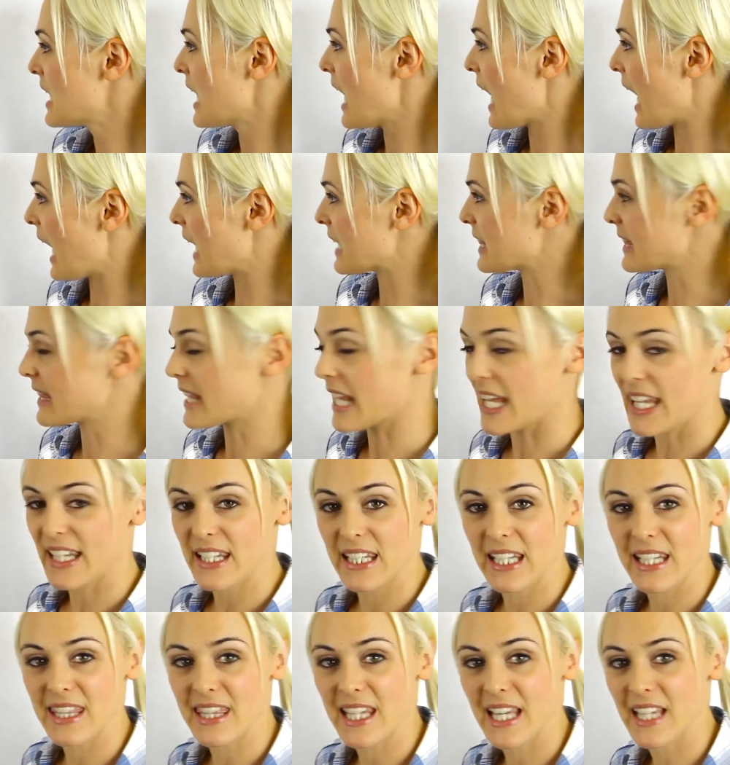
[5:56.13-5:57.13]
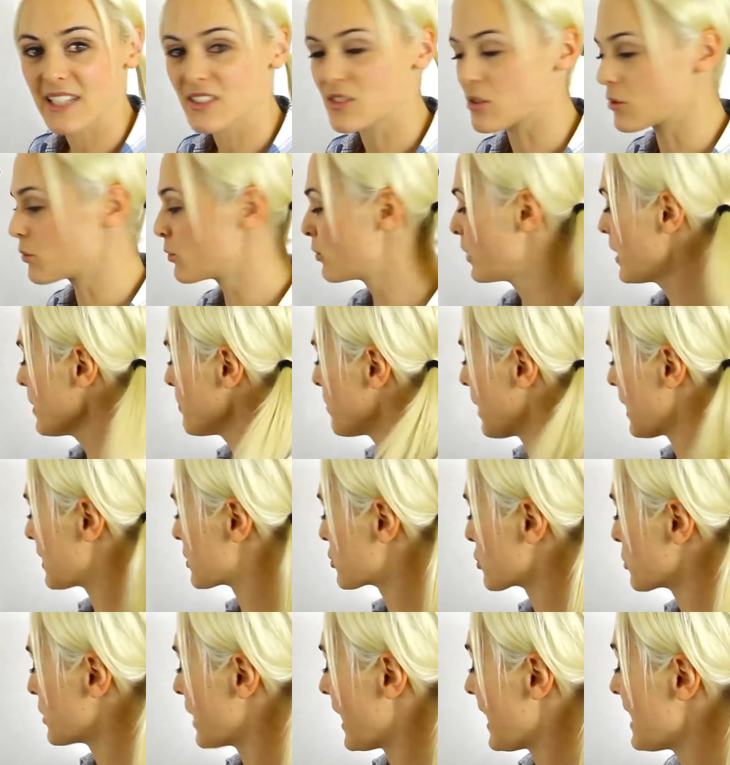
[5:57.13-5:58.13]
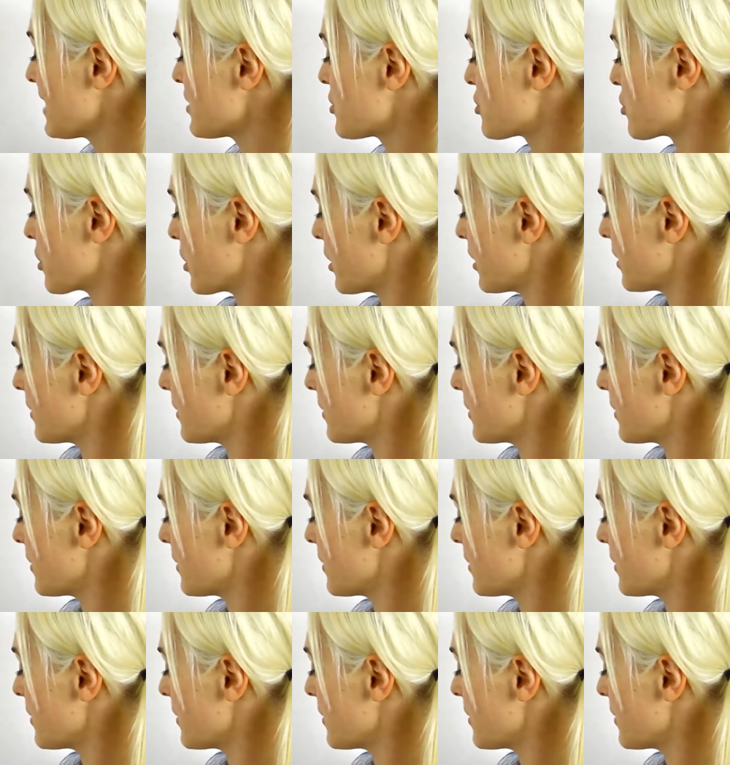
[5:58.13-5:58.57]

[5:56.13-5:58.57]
And then there's repatriation,